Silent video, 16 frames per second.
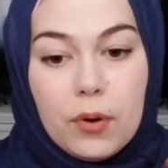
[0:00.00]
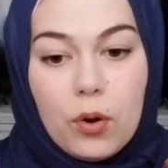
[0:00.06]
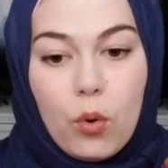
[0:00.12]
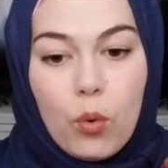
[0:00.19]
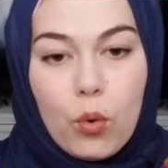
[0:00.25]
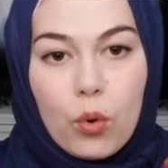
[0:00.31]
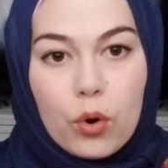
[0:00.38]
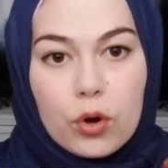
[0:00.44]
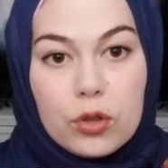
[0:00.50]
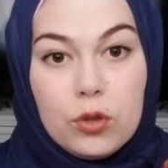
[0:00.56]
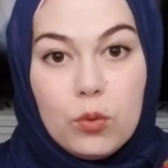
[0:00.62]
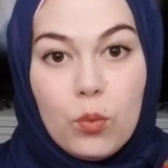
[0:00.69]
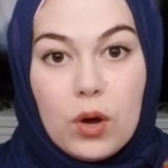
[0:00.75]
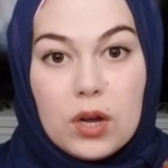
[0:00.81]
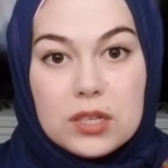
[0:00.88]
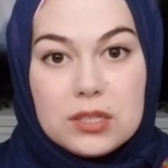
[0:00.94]
Or you
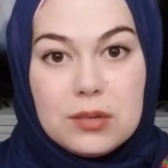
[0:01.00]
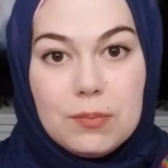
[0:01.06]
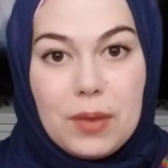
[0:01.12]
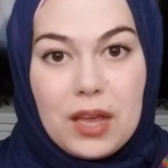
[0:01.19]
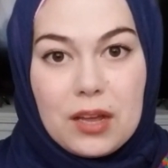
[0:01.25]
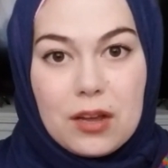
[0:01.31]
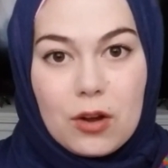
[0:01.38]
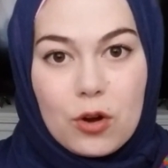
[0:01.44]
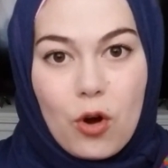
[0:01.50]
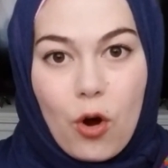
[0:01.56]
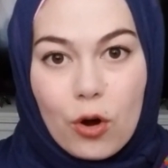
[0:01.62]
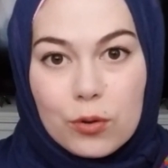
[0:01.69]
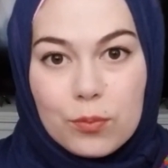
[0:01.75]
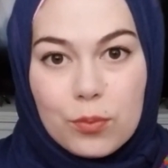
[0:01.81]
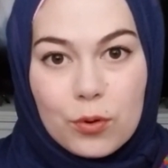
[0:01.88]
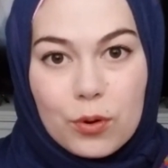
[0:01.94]
want to make a
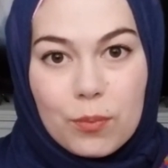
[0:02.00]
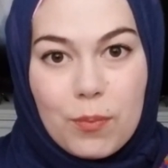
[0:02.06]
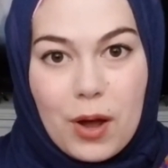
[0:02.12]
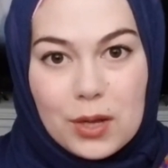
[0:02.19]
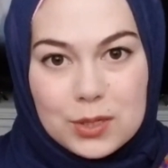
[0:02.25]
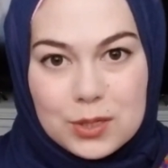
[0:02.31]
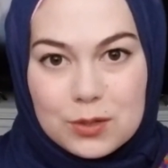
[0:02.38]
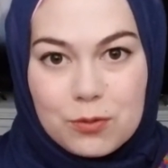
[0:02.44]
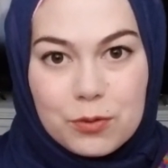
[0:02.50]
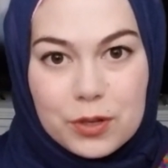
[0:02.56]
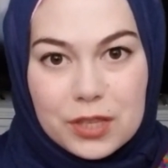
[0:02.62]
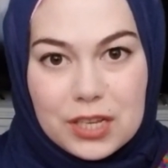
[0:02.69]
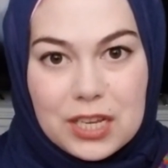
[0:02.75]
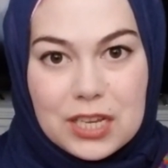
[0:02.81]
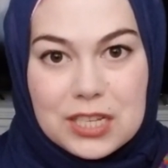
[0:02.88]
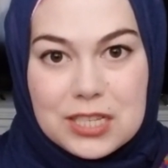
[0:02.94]
cardboard mosque for the
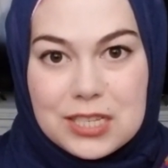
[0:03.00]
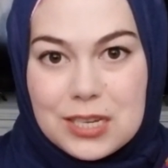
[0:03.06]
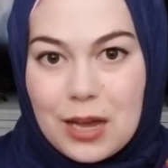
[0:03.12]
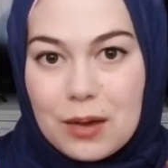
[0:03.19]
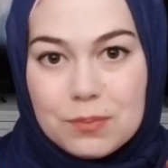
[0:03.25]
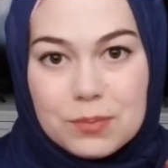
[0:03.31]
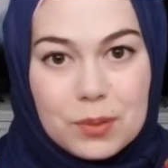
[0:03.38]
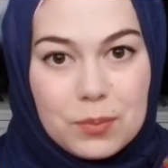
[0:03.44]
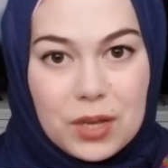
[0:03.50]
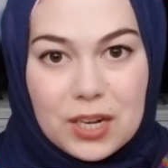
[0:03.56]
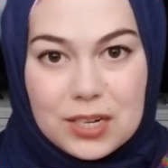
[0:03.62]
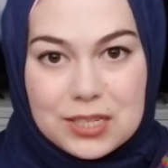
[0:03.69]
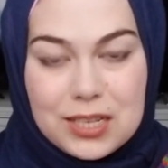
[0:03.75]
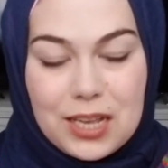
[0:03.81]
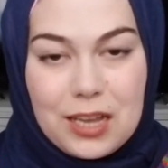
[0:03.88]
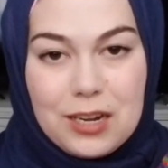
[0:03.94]
kids to help them get
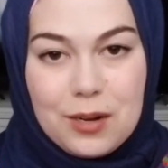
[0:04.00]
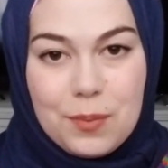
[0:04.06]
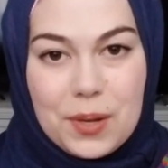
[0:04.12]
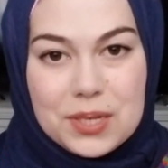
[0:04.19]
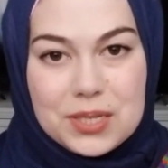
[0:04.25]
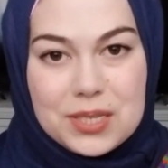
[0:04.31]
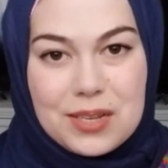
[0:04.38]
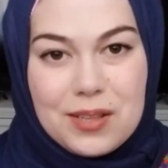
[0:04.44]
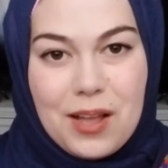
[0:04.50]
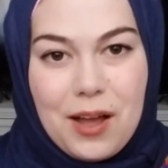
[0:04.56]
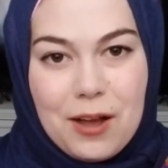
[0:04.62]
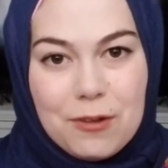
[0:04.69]
excited about Salah.